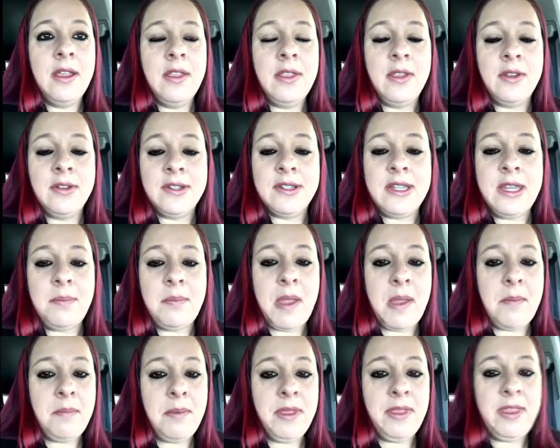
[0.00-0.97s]
there's deep
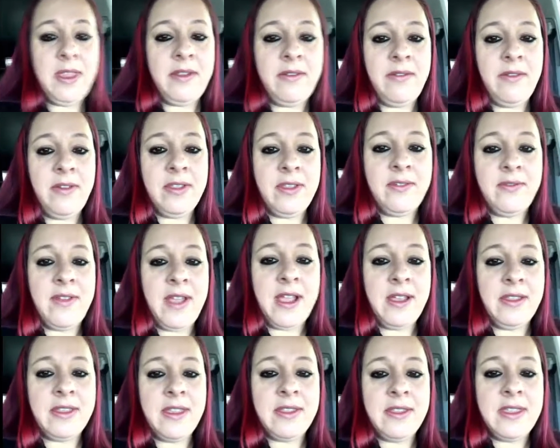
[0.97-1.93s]
empathy for the fact
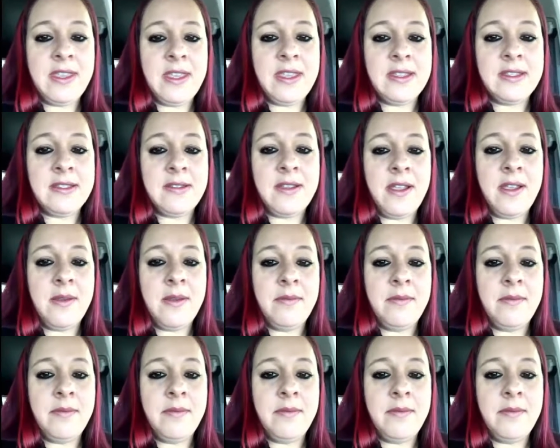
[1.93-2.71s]
that these um,